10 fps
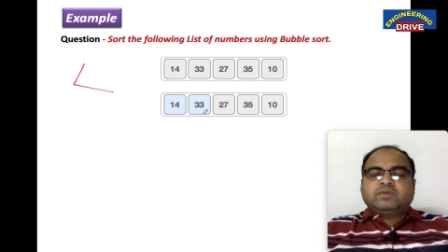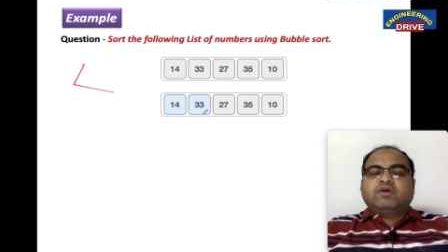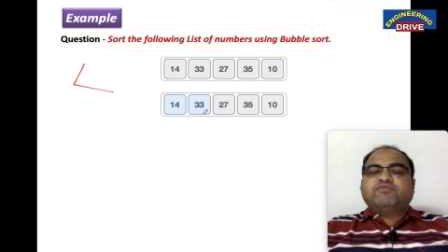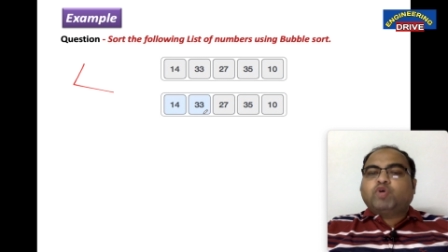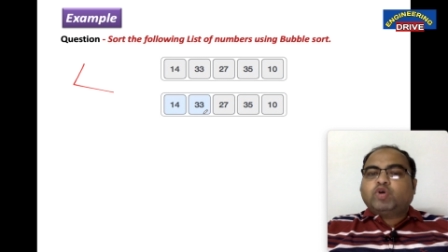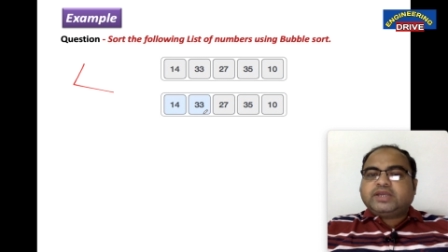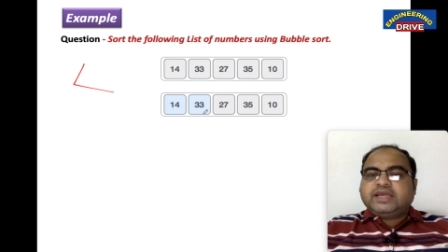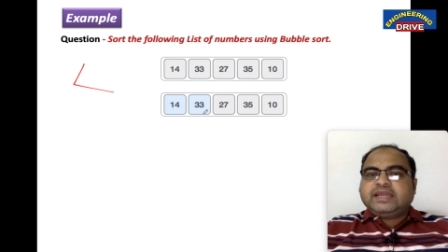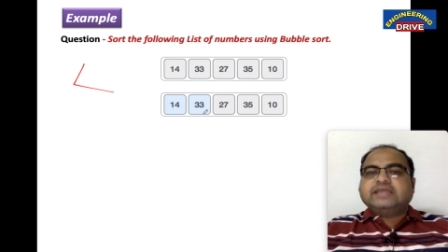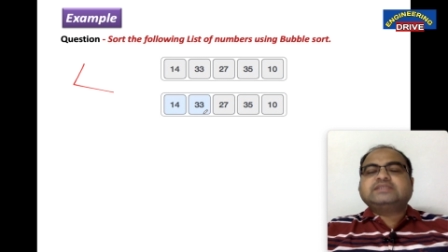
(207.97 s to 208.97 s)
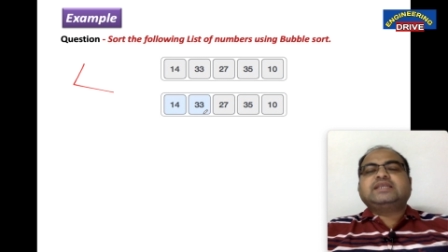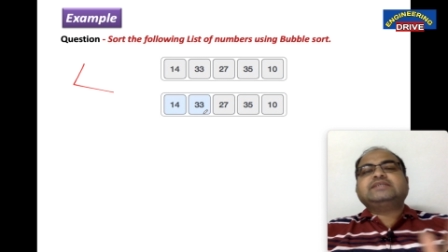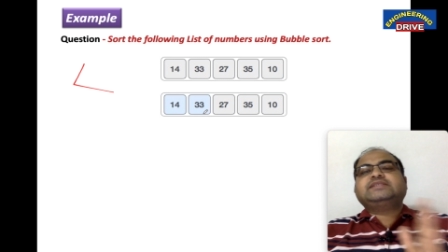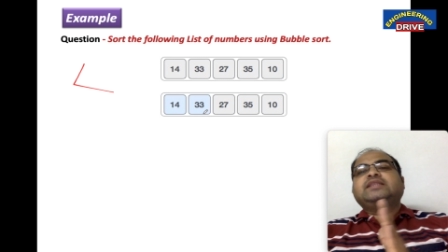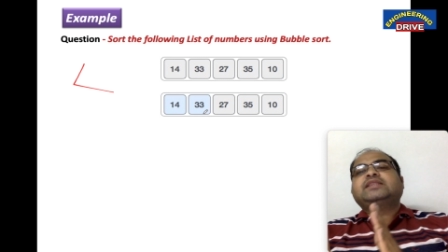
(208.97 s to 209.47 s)
14 is less
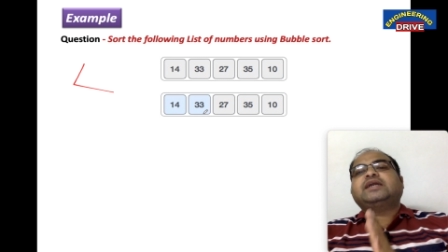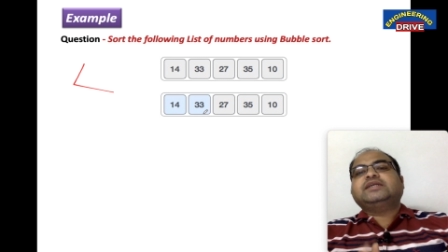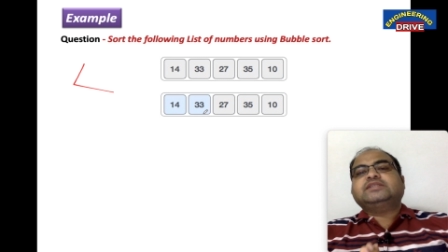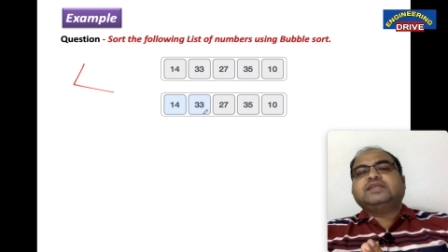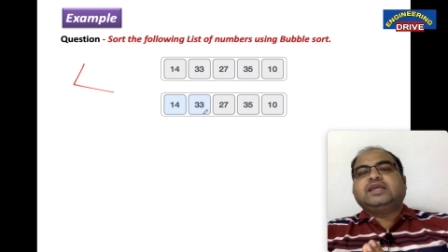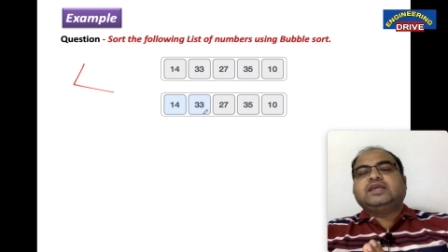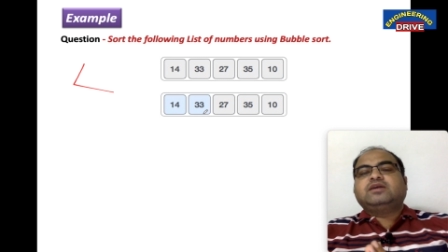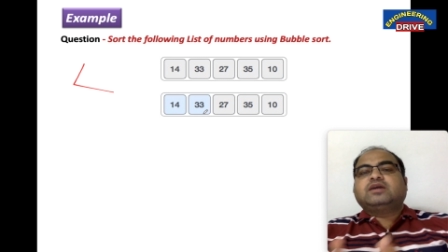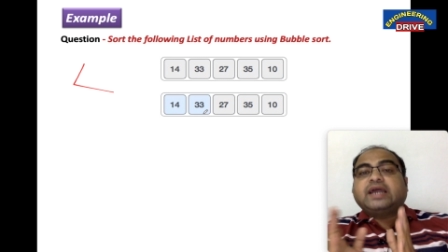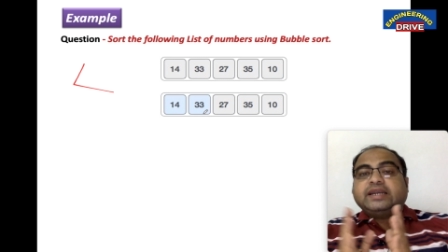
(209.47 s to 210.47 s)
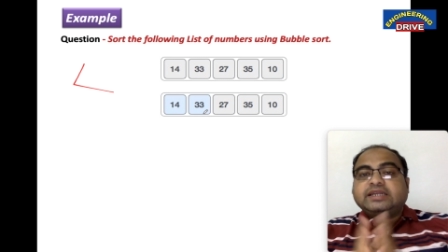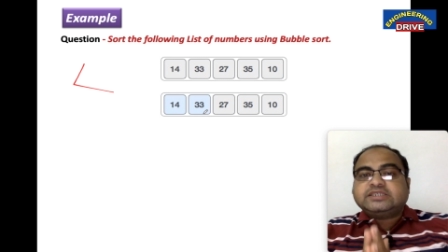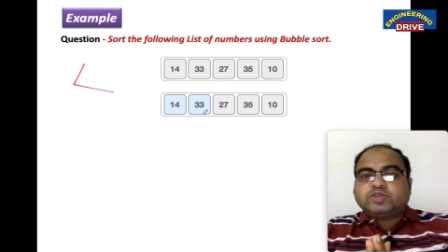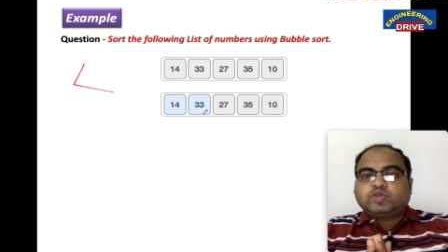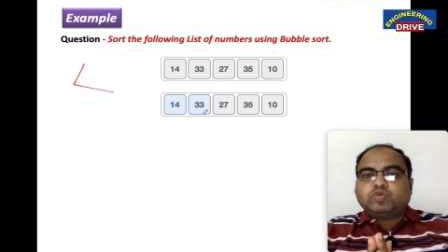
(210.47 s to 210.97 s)
than 33.
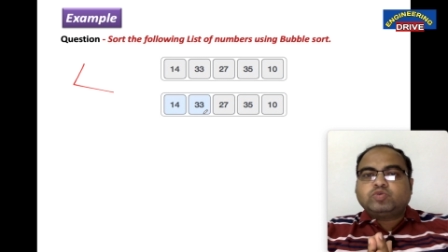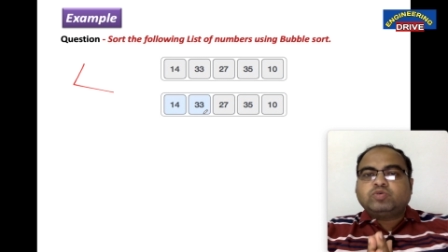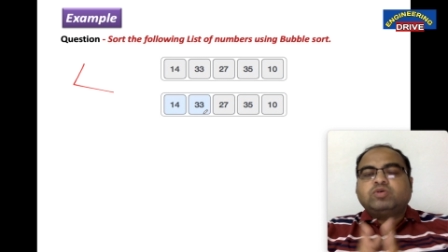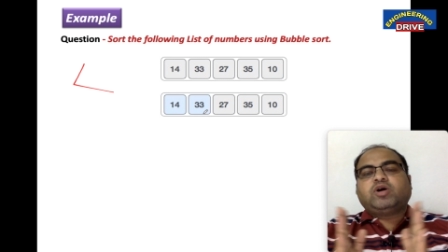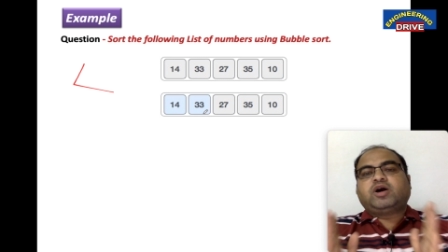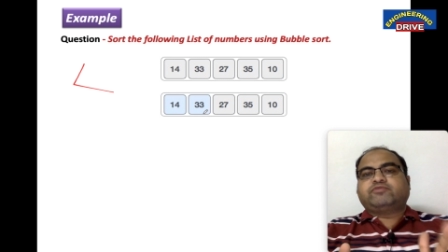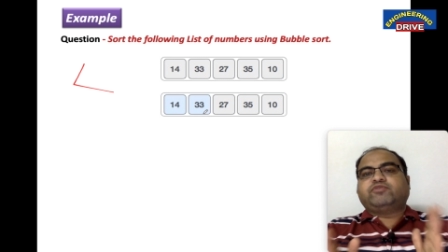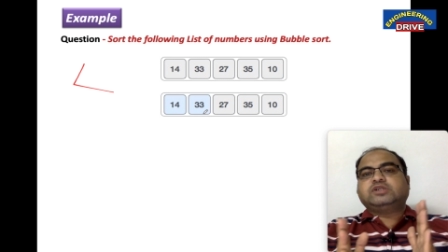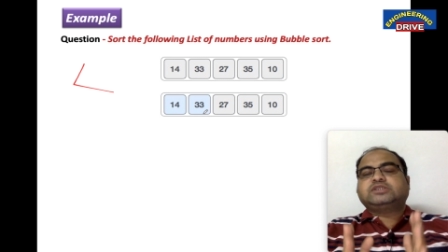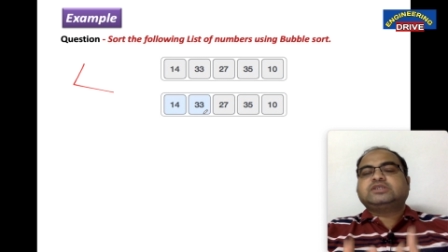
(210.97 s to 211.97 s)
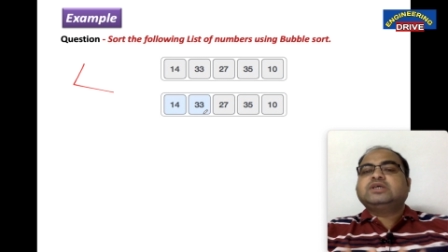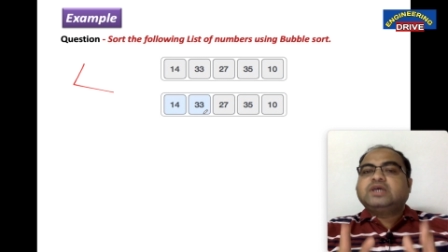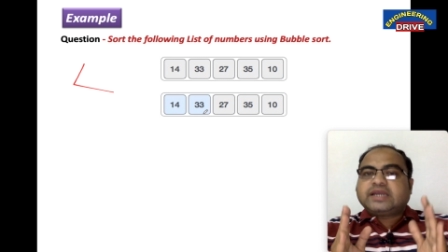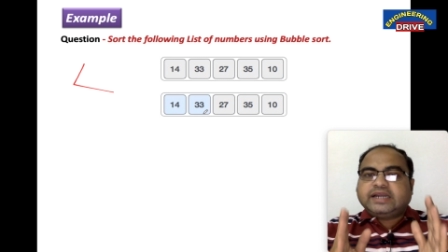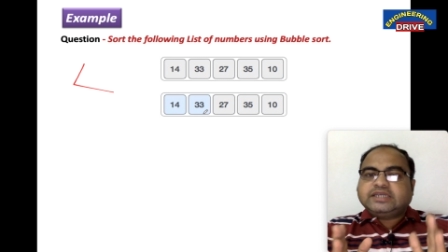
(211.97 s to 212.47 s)
Condition true or false?
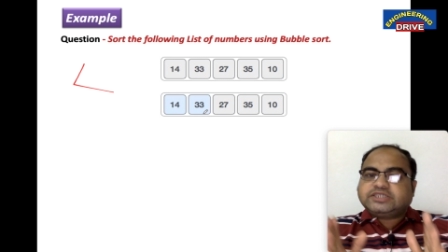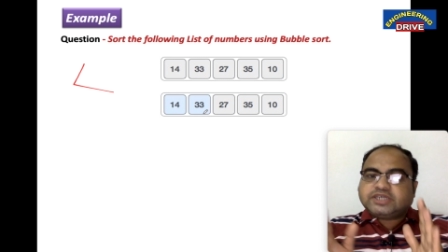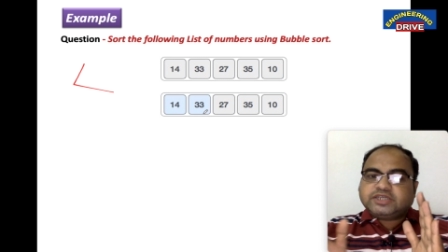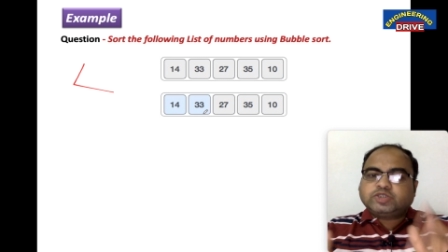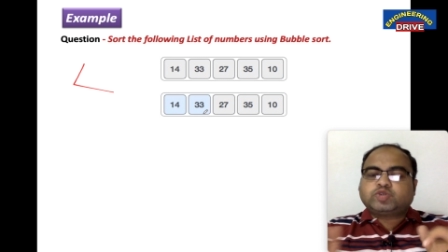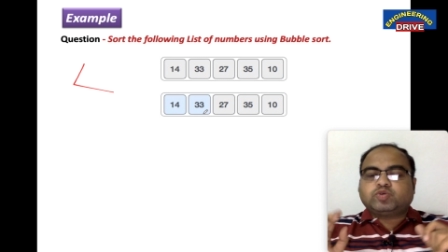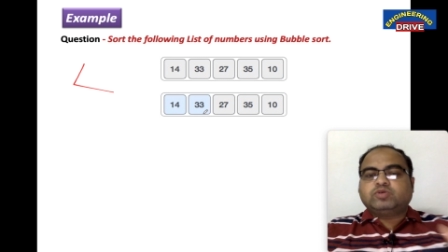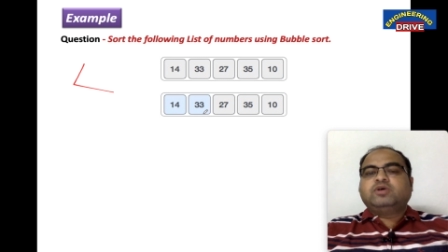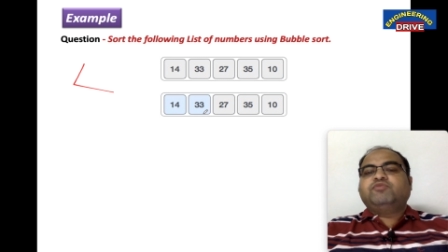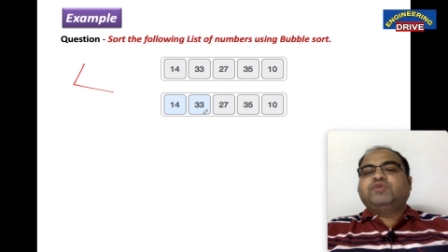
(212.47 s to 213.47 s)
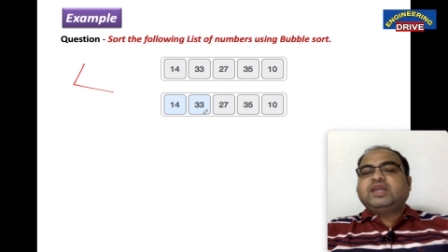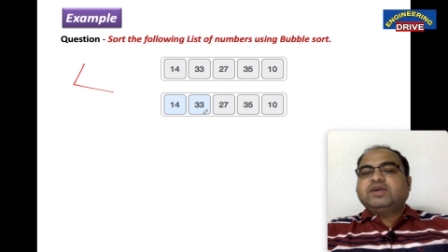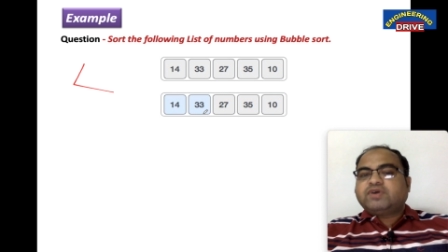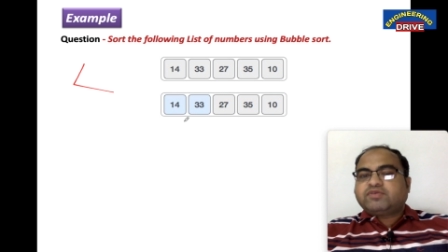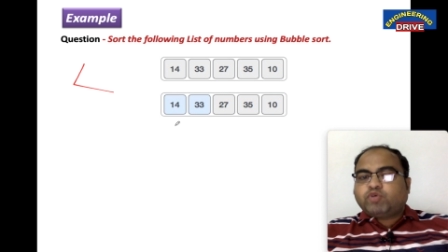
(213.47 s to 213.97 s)
Condition is true.
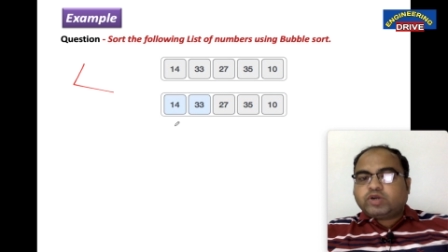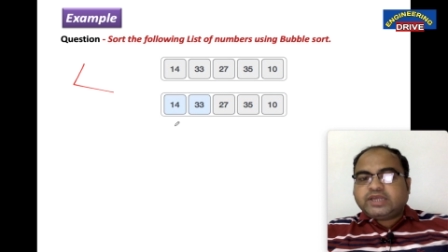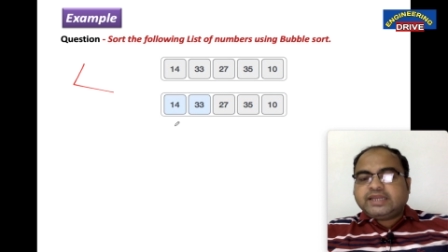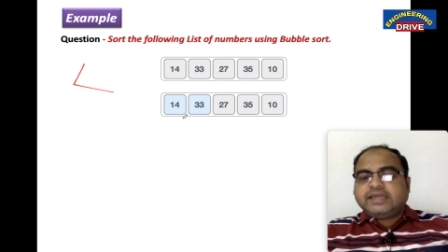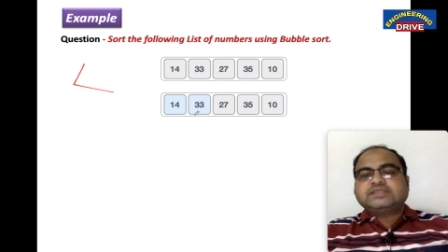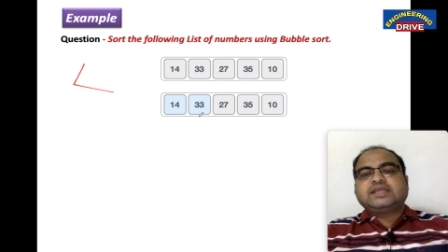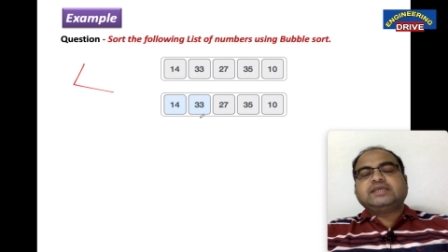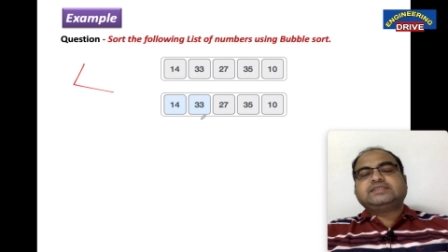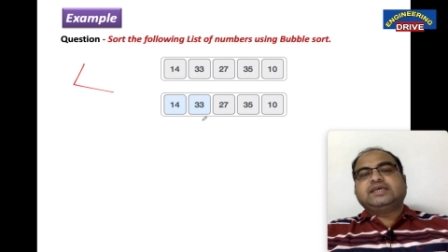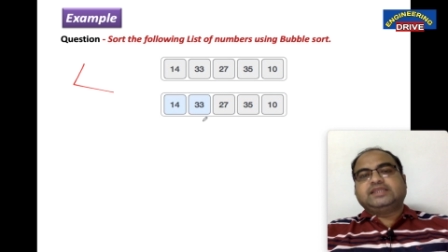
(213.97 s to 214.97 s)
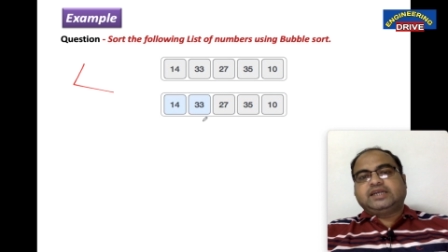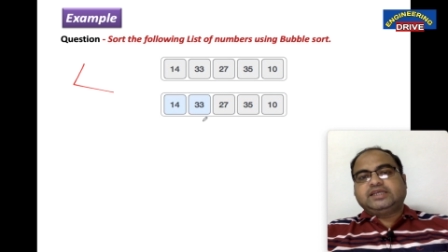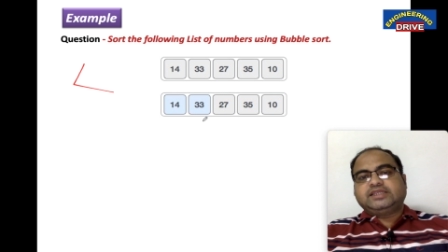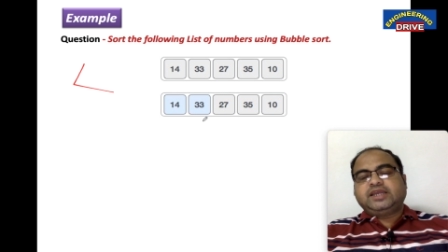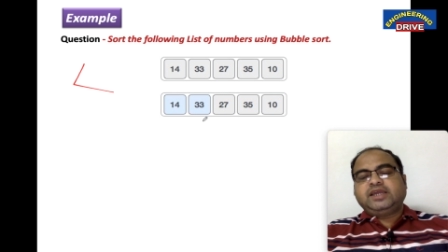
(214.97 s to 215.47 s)
Whenever 14 is less than
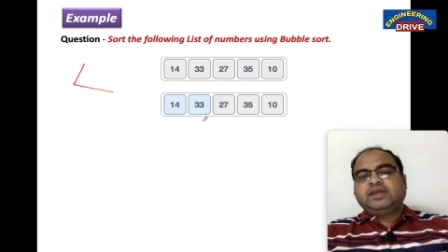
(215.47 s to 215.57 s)
33,